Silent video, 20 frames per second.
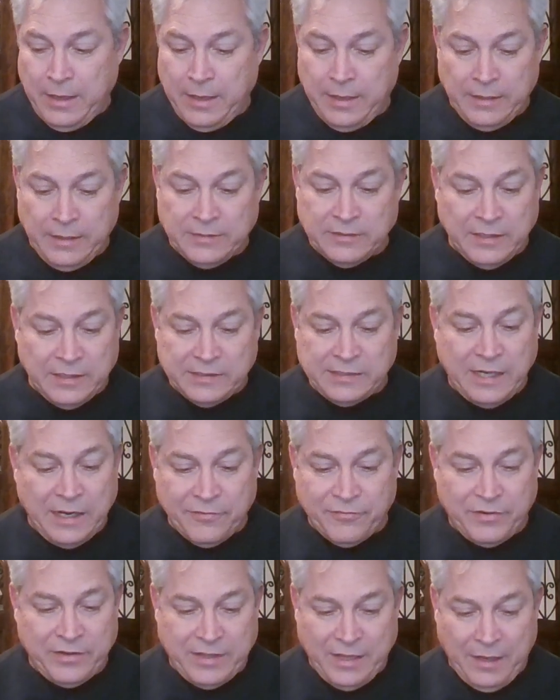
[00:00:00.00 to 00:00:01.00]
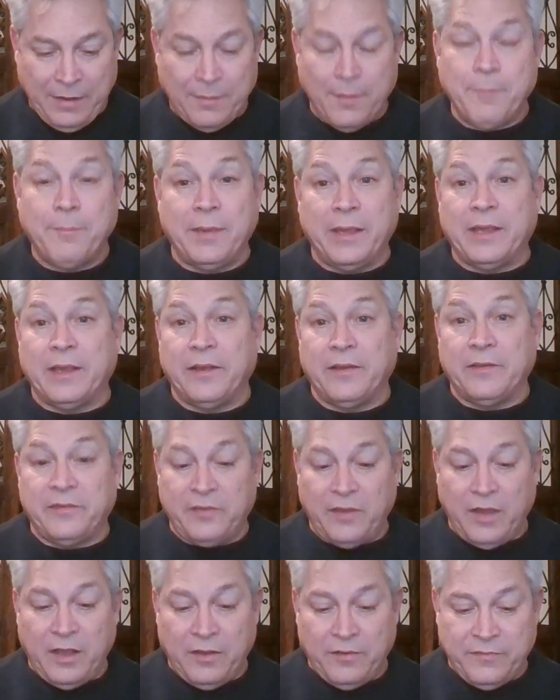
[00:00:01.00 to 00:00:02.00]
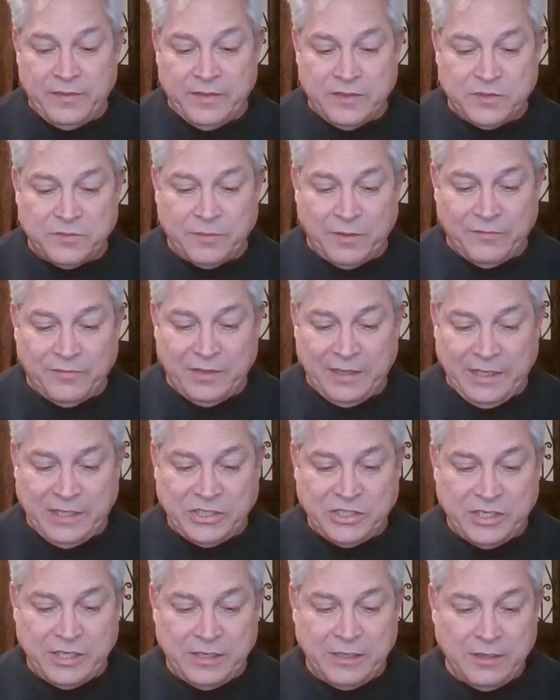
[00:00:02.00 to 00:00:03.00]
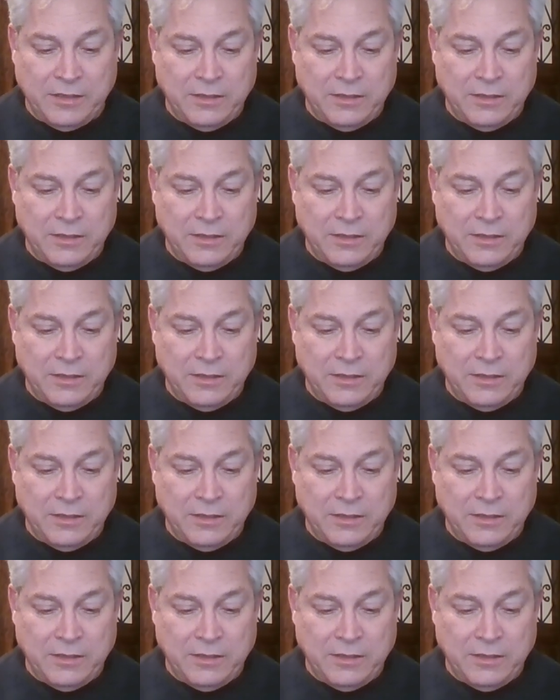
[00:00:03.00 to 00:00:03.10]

He's lost everything because of this revelation.